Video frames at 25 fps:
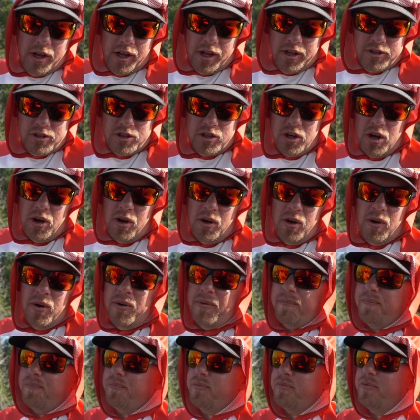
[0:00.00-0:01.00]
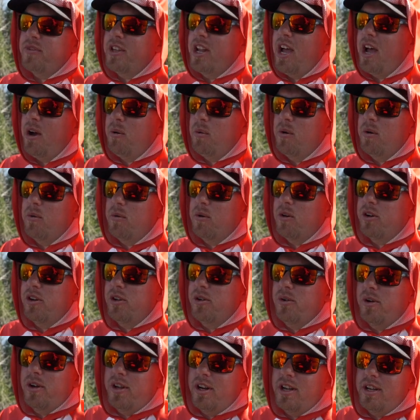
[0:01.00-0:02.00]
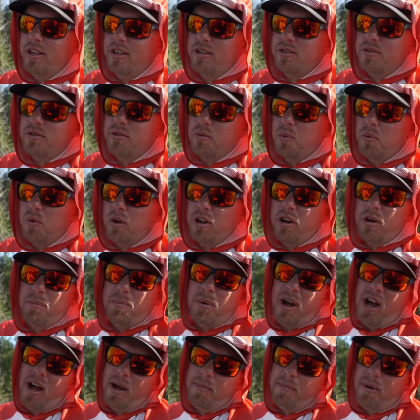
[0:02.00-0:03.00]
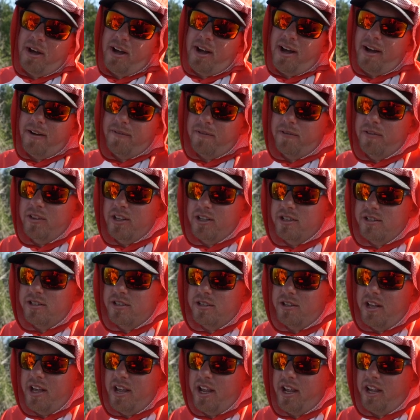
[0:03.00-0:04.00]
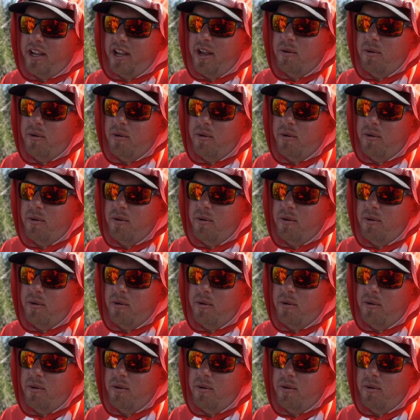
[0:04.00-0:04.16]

So now what we're doing is we're gonna pop off this lake